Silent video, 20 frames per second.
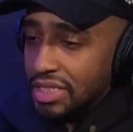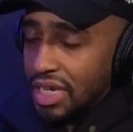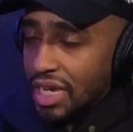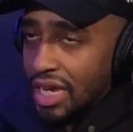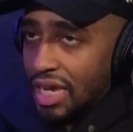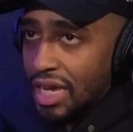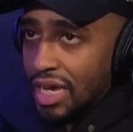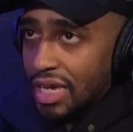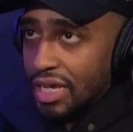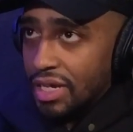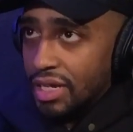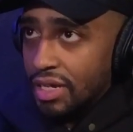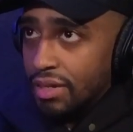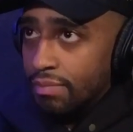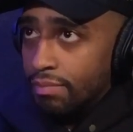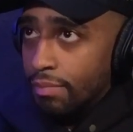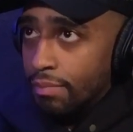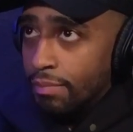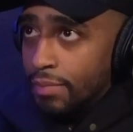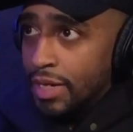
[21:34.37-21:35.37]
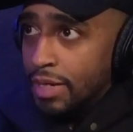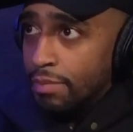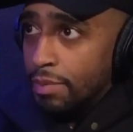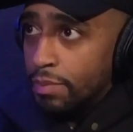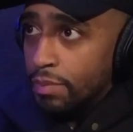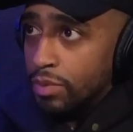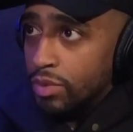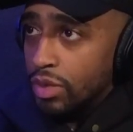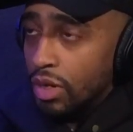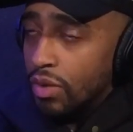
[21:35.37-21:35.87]
and many
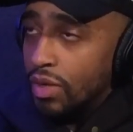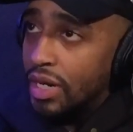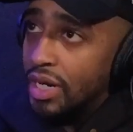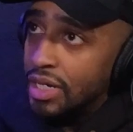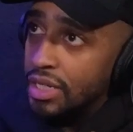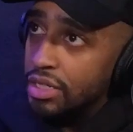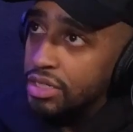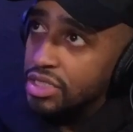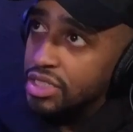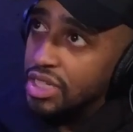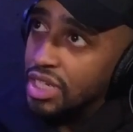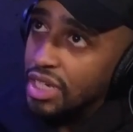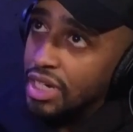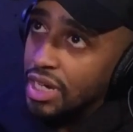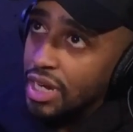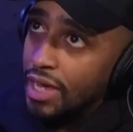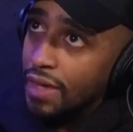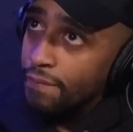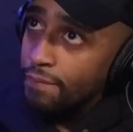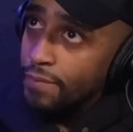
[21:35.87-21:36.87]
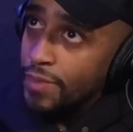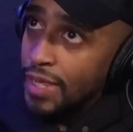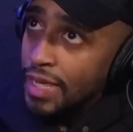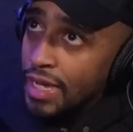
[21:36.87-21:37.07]
people don't understand that.